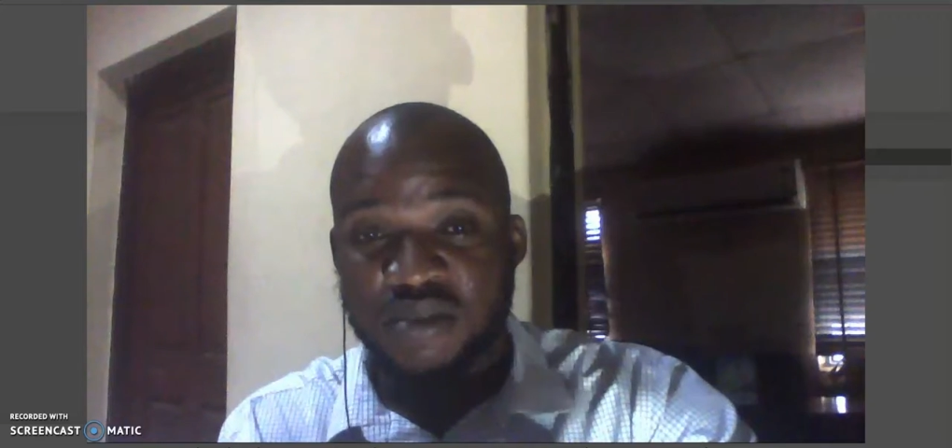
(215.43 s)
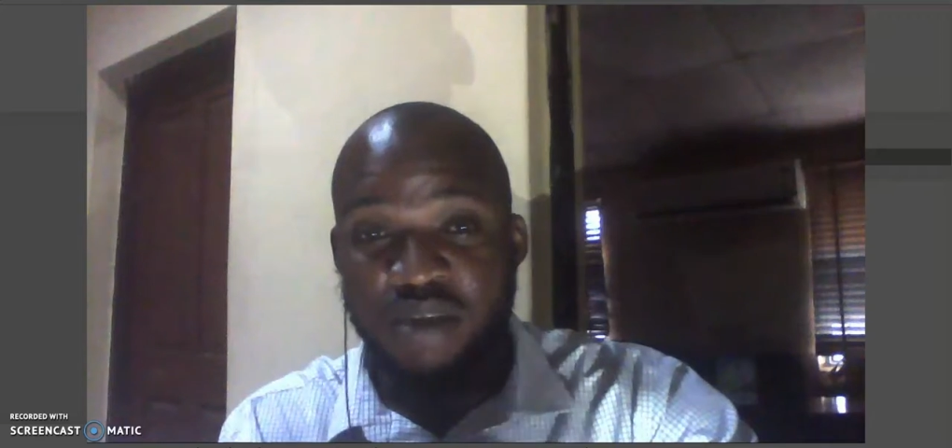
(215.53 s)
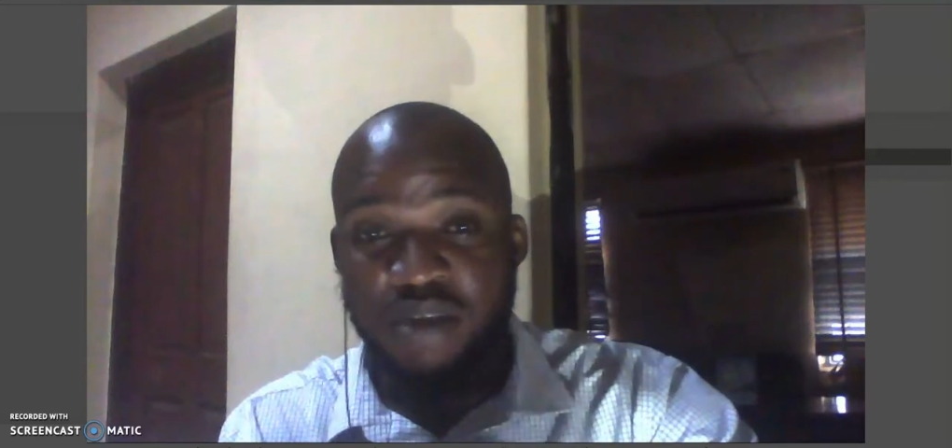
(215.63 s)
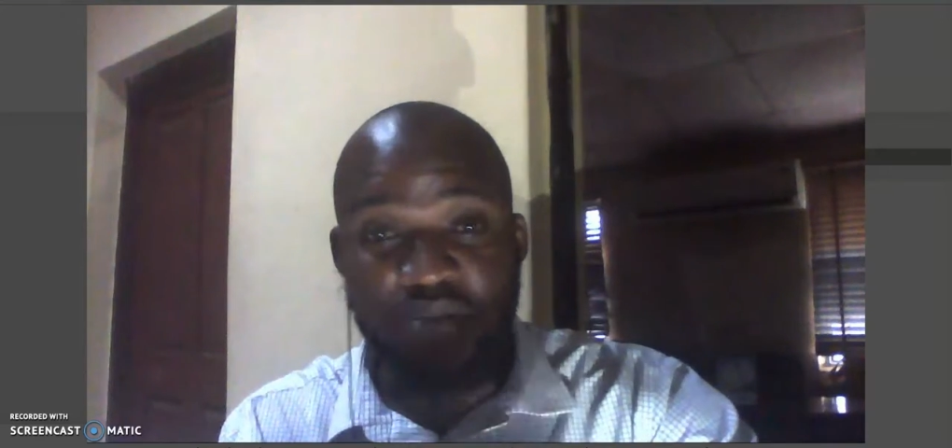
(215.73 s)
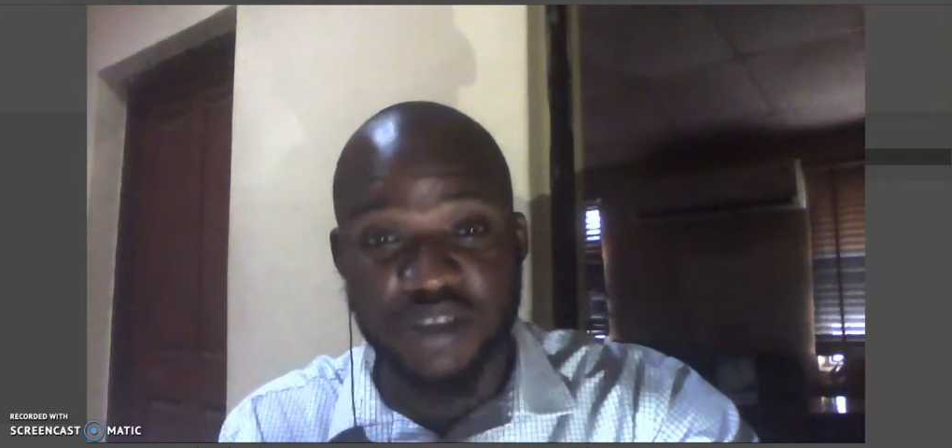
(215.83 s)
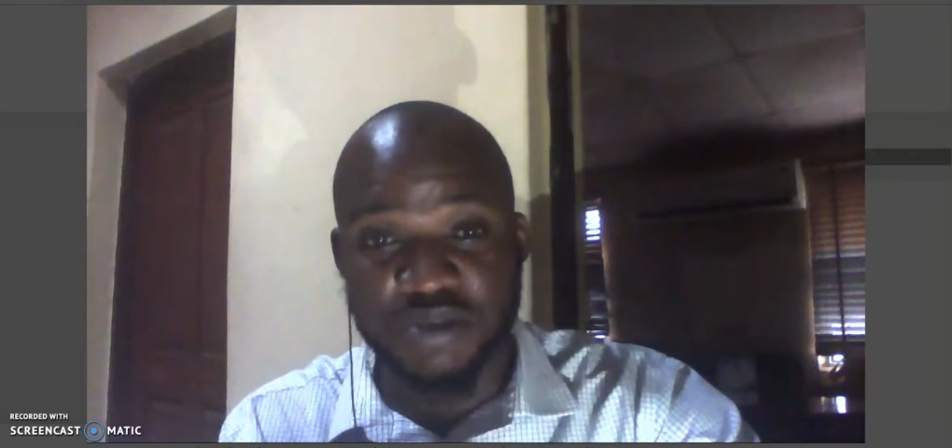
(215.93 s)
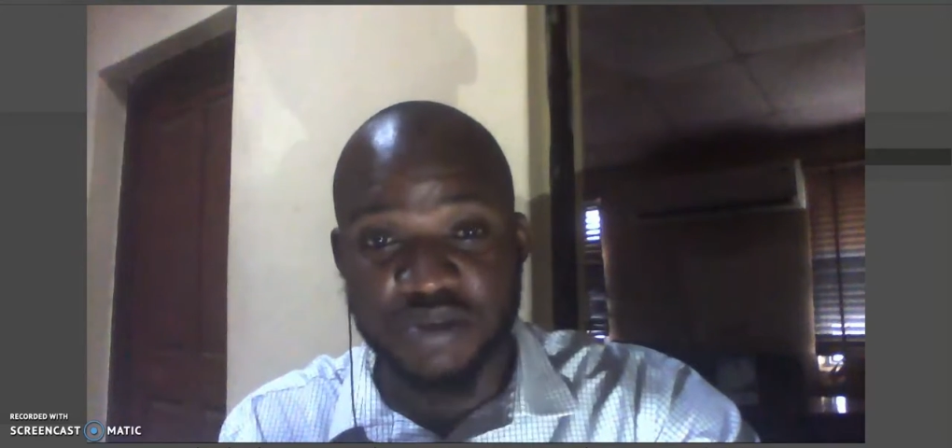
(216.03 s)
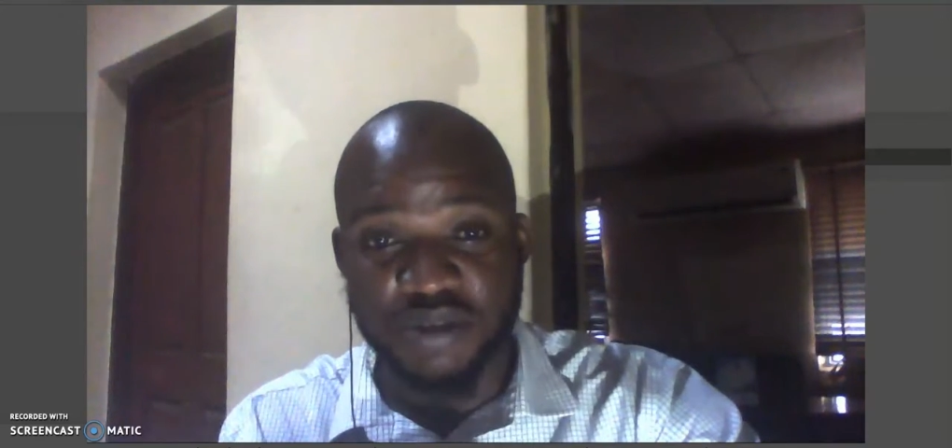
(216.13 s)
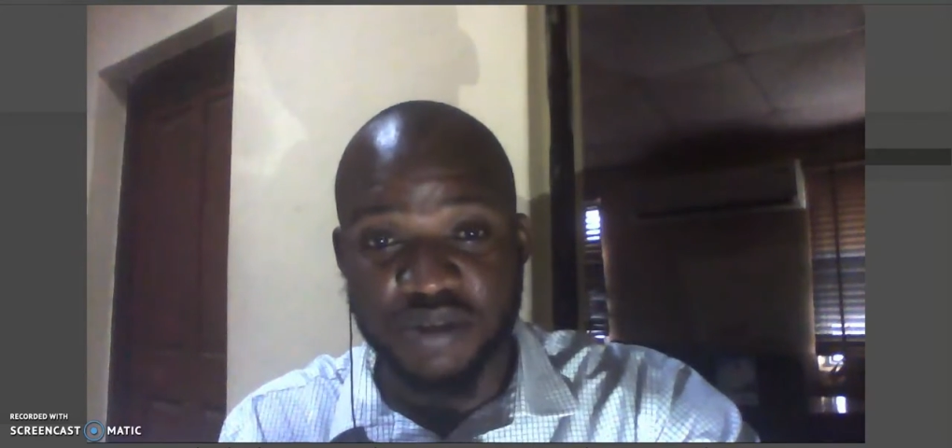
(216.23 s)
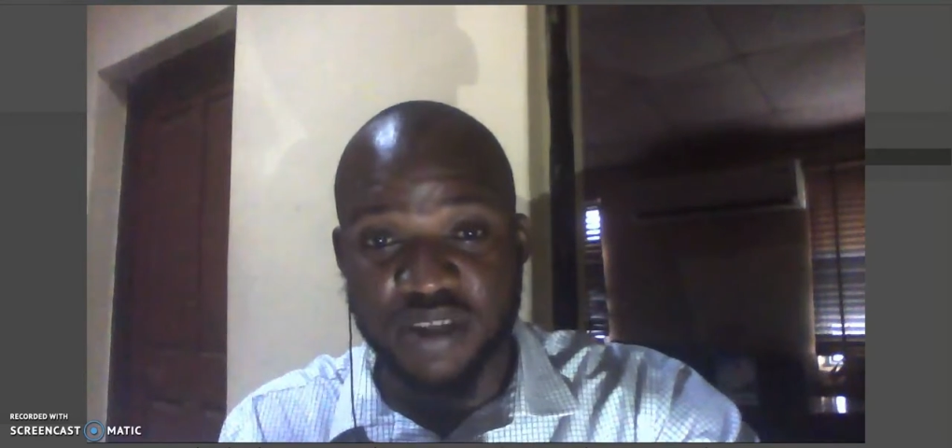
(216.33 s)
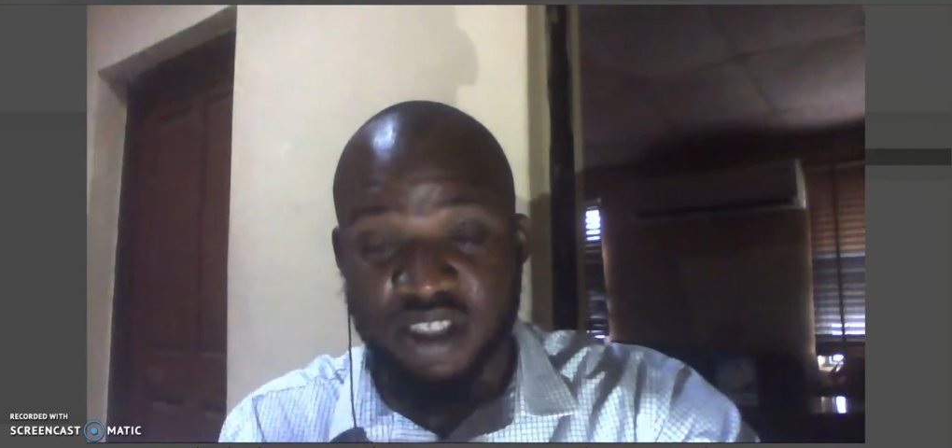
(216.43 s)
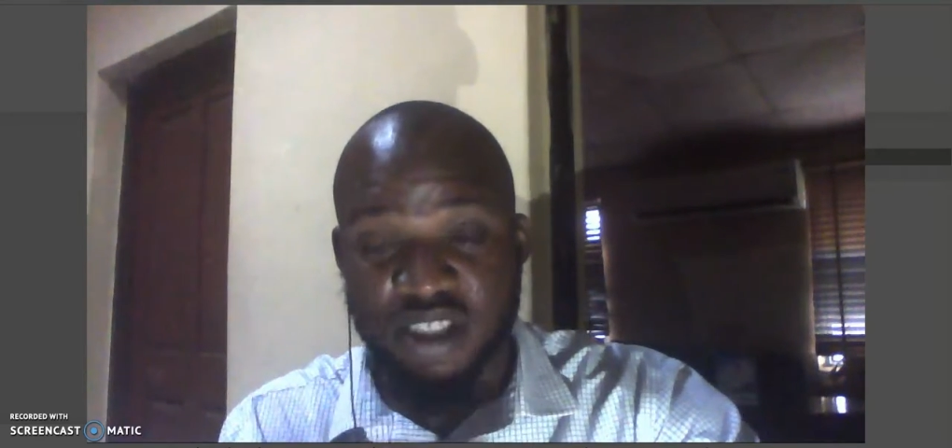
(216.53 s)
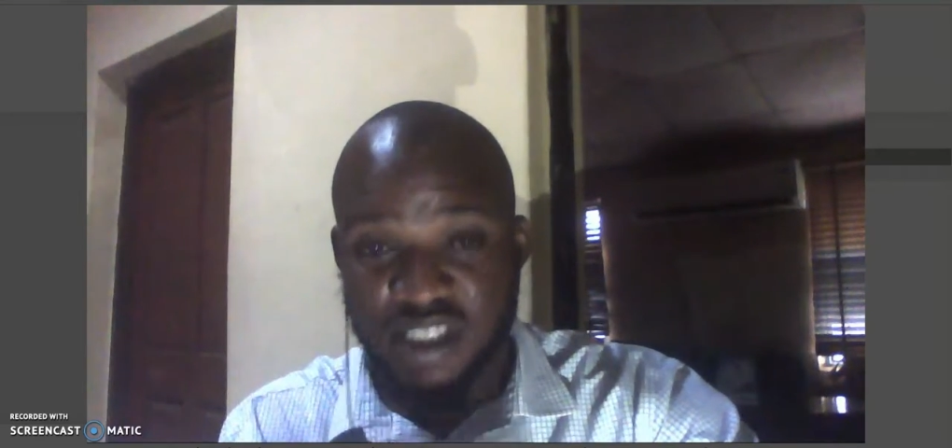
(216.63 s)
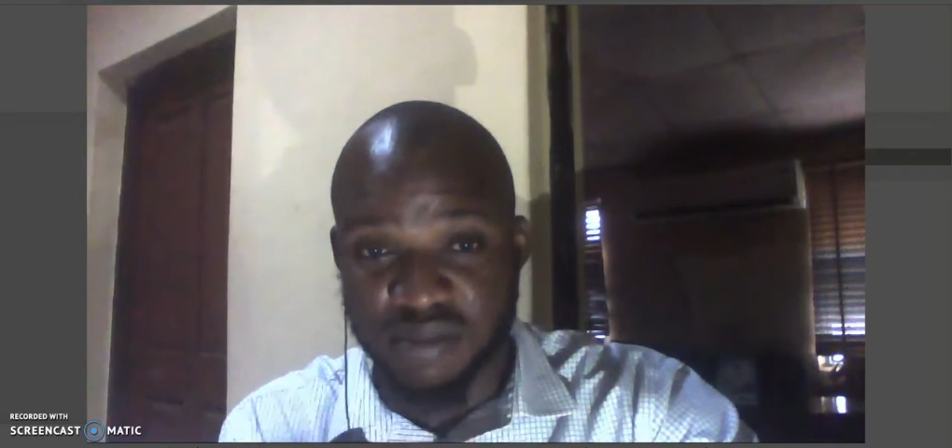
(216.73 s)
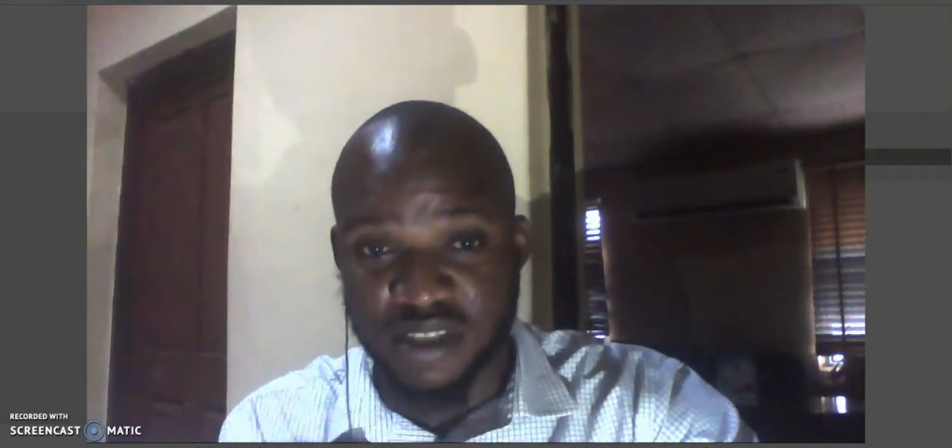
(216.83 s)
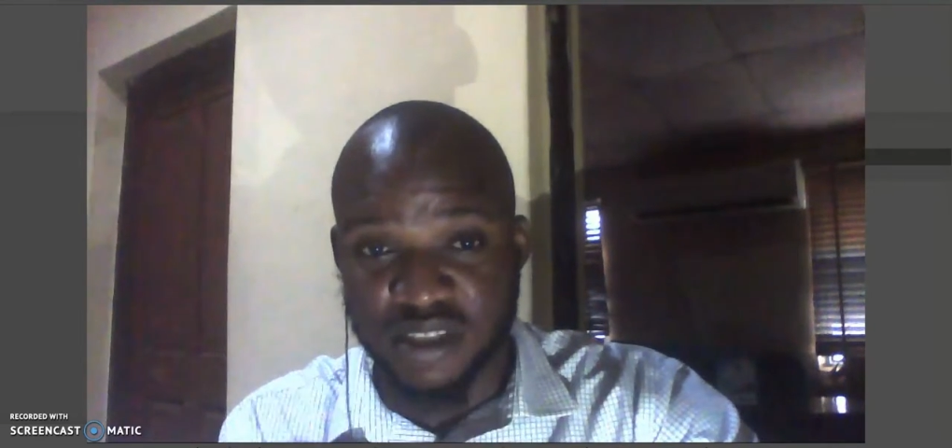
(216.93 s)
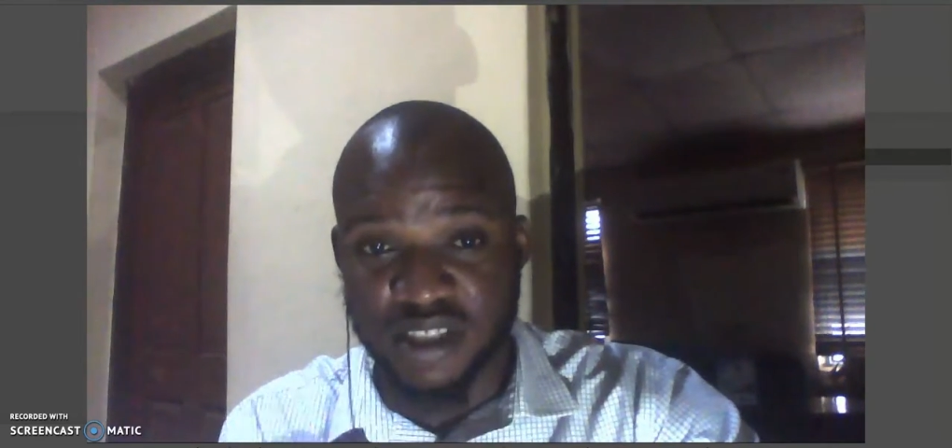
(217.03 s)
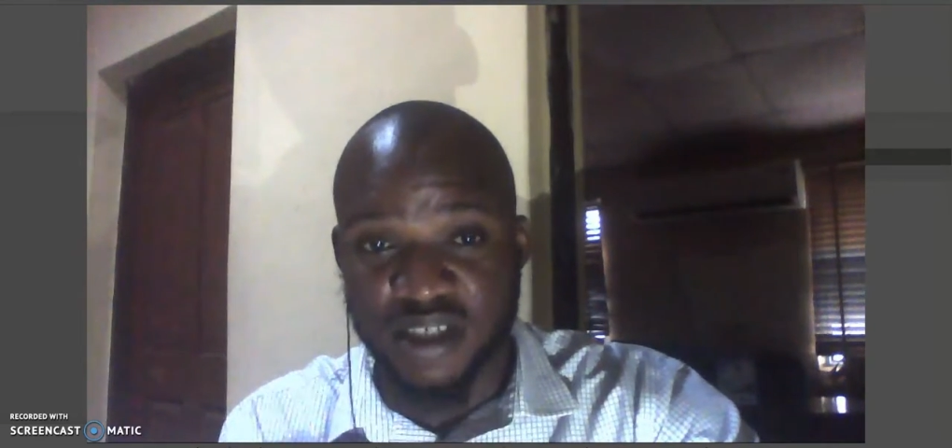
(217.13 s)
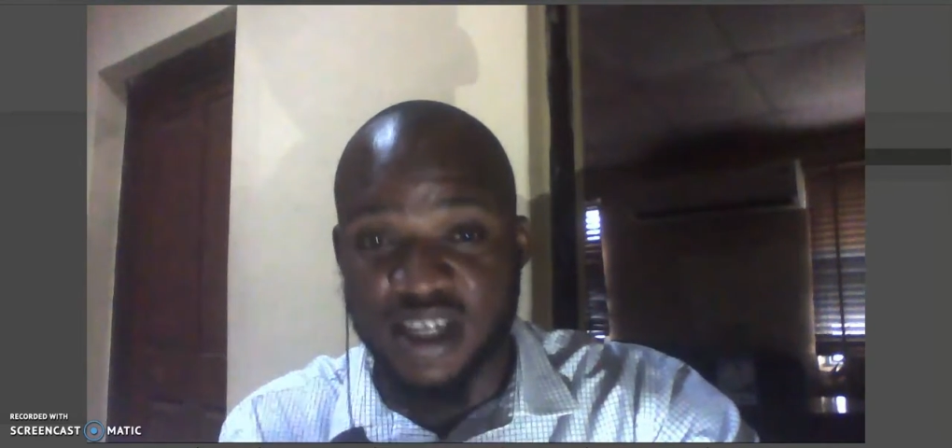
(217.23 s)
make much money with mining, as you speak,